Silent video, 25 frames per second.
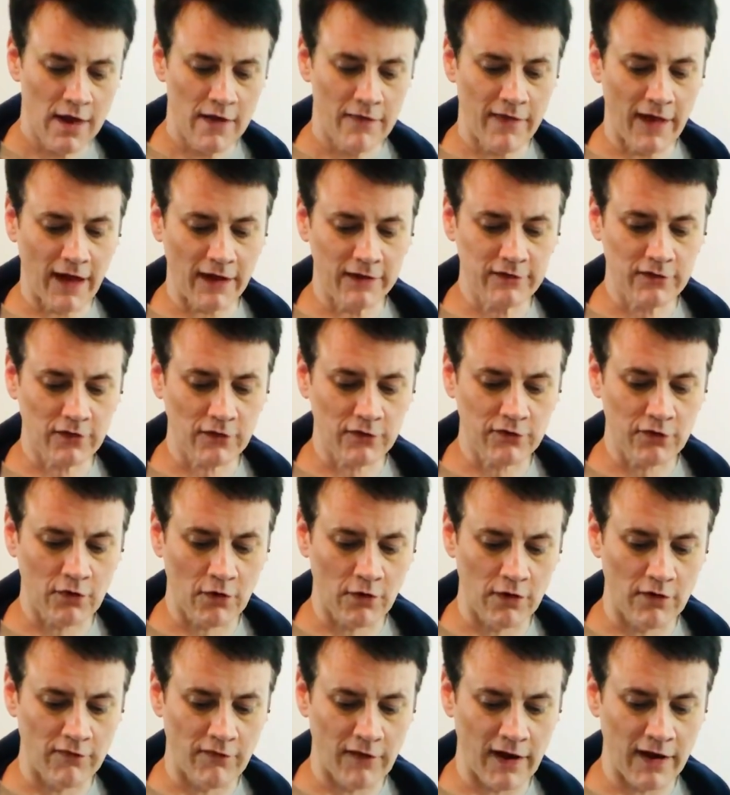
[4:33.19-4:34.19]
That's the
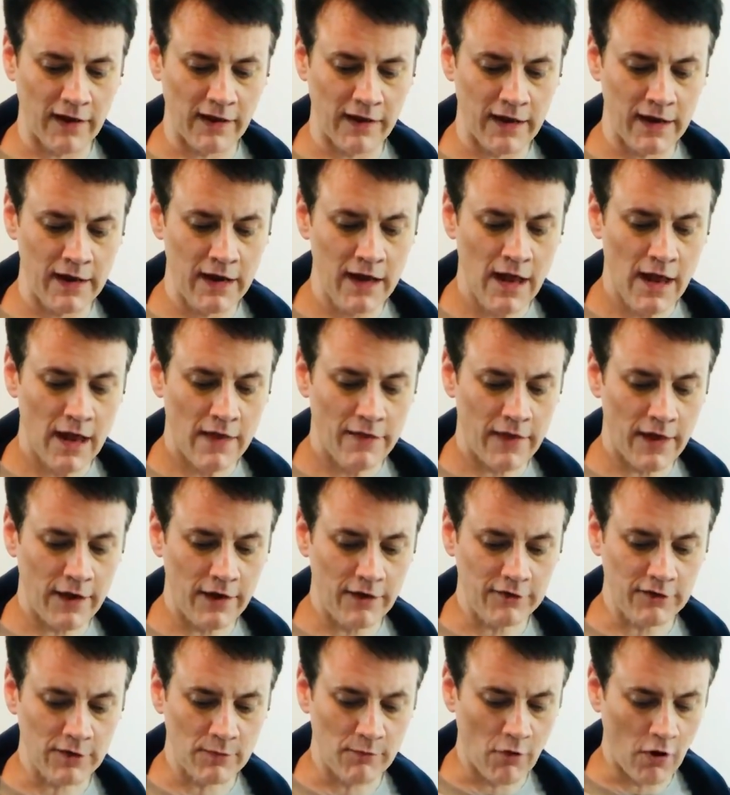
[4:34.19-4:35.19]
solo violin. Then
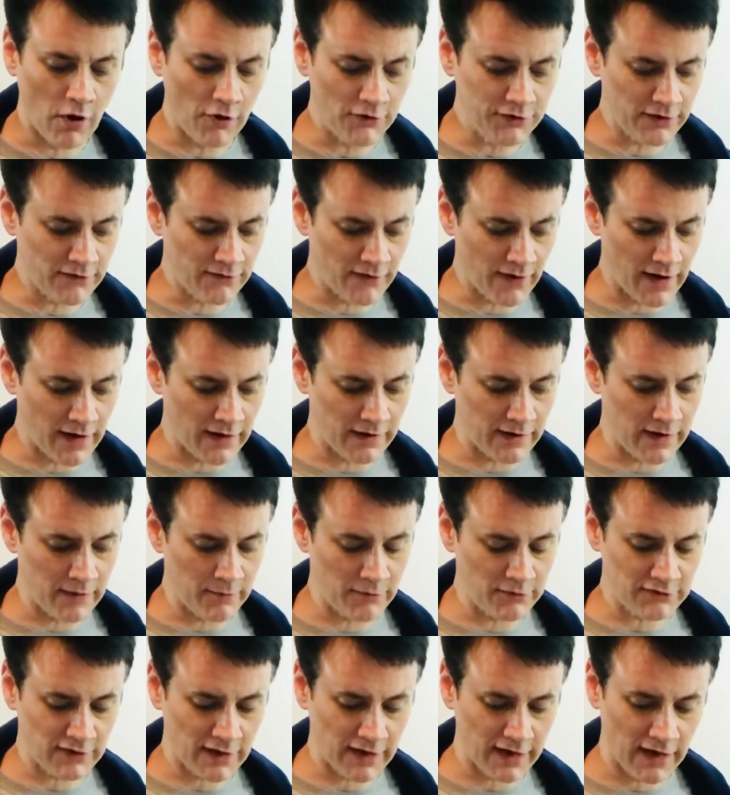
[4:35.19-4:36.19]
there's a multi-violin,
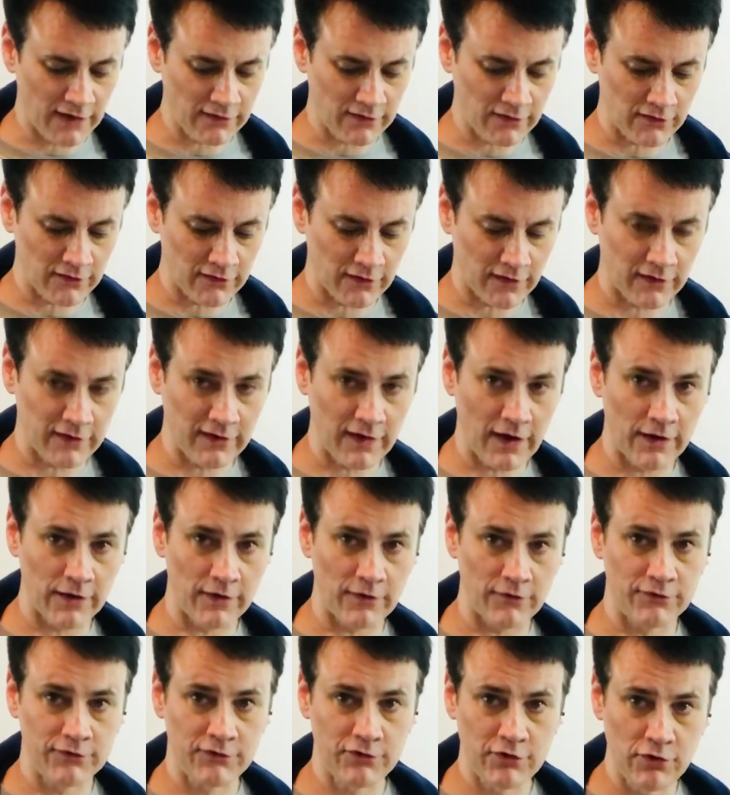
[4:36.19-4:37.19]
which I guess is the sound
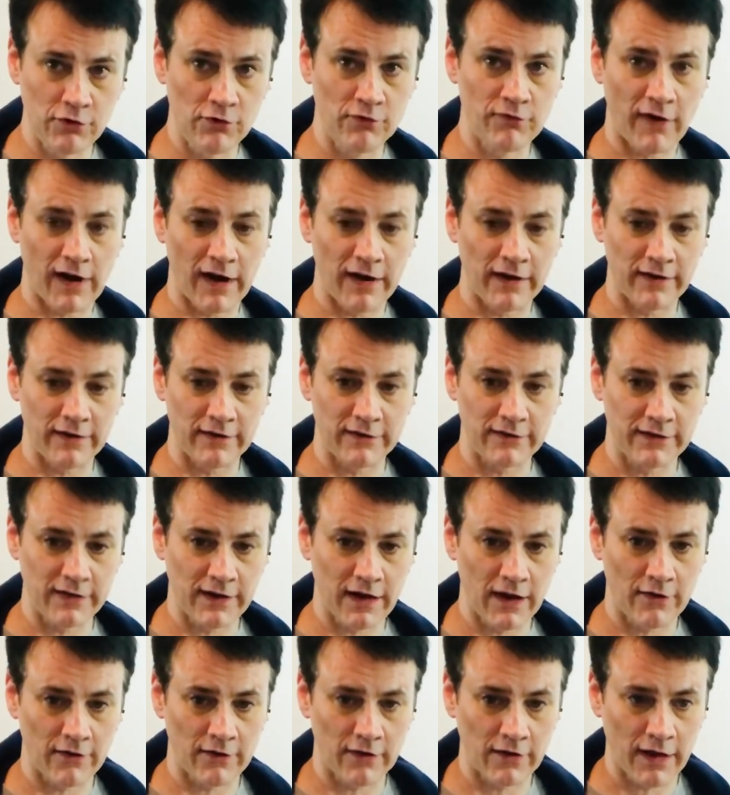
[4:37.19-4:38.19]
of two violins together.